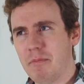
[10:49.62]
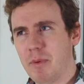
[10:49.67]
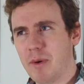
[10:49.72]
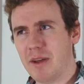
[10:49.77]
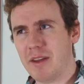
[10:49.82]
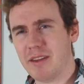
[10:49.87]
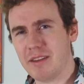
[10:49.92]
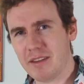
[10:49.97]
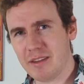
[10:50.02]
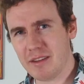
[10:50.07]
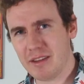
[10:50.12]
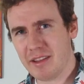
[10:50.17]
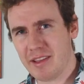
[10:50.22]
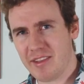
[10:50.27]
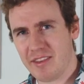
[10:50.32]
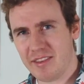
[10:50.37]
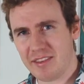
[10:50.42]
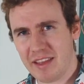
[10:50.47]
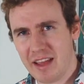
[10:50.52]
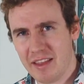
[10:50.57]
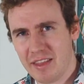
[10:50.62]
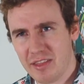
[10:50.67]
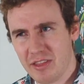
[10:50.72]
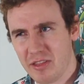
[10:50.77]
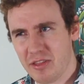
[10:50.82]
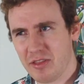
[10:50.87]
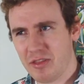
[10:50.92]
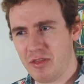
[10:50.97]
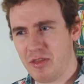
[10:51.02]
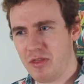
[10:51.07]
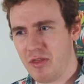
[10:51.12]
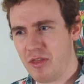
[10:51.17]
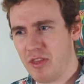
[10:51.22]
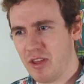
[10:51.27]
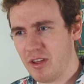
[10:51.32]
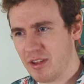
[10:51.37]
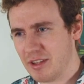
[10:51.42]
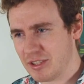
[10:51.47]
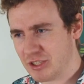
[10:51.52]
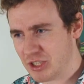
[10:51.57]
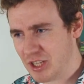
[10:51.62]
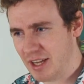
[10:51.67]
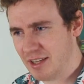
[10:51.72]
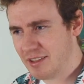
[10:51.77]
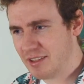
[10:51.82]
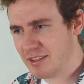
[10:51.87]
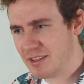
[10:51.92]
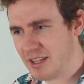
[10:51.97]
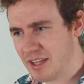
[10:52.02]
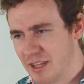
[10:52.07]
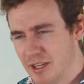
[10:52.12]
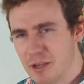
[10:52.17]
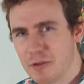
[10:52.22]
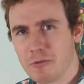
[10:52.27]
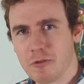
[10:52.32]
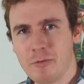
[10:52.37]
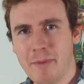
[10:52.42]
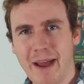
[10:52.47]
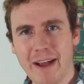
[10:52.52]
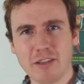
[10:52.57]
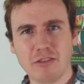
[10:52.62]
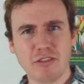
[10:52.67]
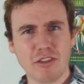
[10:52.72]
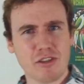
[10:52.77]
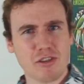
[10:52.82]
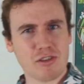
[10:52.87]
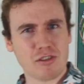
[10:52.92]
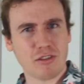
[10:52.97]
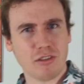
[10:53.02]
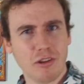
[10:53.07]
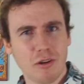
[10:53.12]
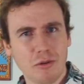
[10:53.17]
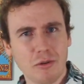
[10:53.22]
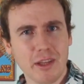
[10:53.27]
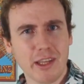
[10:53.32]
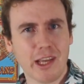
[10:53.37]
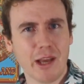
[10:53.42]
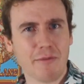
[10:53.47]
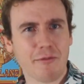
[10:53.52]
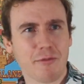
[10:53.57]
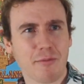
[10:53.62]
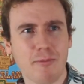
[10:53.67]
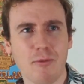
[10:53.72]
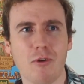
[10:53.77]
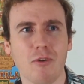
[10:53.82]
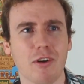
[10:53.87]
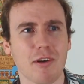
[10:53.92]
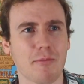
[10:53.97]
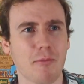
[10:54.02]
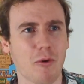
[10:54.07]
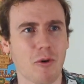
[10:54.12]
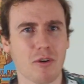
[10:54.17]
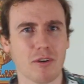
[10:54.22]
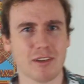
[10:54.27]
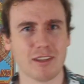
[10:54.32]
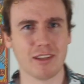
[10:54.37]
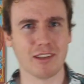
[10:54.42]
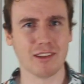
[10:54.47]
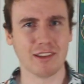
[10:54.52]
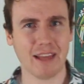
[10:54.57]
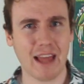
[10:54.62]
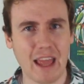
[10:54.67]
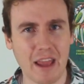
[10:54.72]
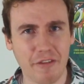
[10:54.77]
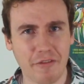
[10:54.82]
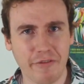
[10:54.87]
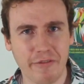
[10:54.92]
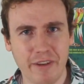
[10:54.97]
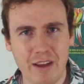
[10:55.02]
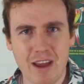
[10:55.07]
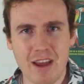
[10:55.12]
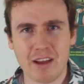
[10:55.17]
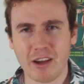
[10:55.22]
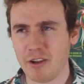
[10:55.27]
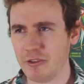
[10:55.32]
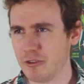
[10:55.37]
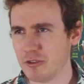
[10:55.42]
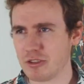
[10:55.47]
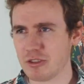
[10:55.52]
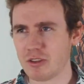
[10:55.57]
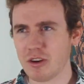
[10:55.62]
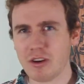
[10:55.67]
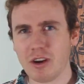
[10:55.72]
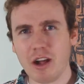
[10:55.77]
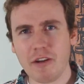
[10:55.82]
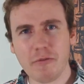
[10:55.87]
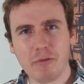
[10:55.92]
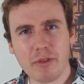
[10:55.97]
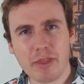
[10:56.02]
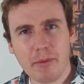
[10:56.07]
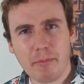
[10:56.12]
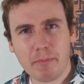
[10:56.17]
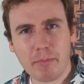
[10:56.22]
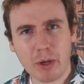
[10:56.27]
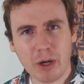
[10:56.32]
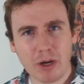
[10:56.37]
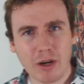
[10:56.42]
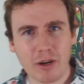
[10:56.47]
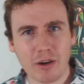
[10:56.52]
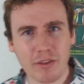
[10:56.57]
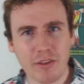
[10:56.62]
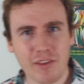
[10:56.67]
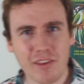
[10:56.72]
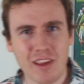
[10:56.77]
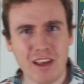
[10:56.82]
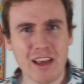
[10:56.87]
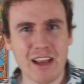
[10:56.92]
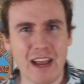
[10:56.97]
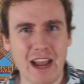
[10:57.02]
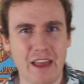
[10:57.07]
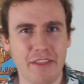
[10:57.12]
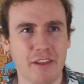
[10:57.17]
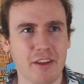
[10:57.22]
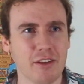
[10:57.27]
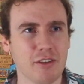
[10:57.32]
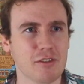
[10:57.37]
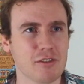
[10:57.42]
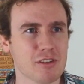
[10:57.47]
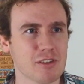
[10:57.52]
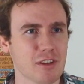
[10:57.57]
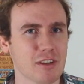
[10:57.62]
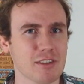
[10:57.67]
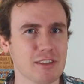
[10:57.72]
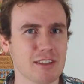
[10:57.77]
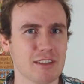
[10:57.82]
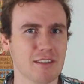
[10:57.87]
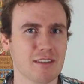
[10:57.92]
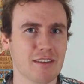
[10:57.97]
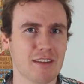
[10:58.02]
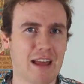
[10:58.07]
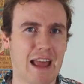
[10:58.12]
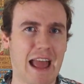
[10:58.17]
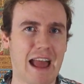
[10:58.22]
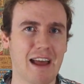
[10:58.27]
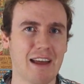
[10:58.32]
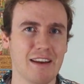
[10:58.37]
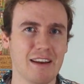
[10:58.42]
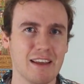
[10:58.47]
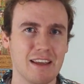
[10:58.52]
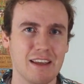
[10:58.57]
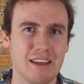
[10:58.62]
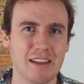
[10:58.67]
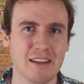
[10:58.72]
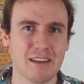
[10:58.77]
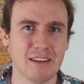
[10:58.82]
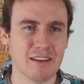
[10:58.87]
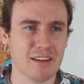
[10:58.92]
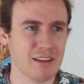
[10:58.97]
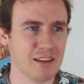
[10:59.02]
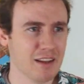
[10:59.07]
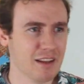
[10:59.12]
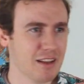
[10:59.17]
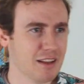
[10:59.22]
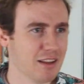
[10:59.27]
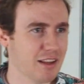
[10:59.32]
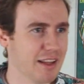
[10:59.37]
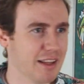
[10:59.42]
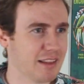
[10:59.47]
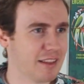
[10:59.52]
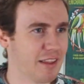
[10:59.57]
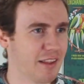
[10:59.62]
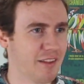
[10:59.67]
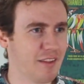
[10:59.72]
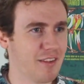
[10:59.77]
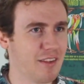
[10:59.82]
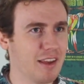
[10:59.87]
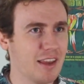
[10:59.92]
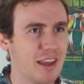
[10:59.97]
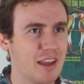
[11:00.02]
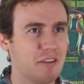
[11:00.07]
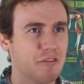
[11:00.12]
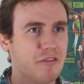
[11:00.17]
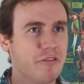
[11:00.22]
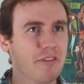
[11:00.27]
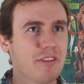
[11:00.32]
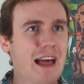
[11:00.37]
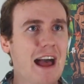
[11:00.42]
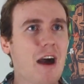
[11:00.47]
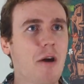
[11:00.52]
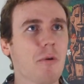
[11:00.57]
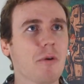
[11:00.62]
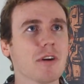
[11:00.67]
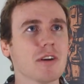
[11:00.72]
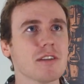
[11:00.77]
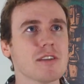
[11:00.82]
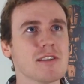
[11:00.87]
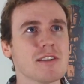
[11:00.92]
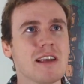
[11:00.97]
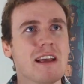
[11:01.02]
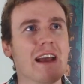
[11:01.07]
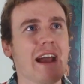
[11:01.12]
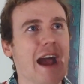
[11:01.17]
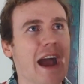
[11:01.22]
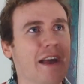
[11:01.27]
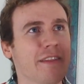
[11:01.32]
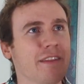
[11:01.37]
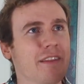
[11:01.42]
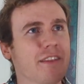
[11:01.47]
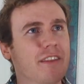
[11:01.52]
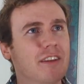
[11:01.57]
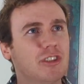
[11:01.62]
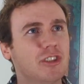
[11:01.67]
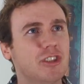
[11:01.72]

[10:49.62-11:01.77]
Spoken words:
but instead the Enchanted Tiki Room actually slowly comes more and more to life, because you start off with the birds, and then you start to add in like the singing flowers, and then the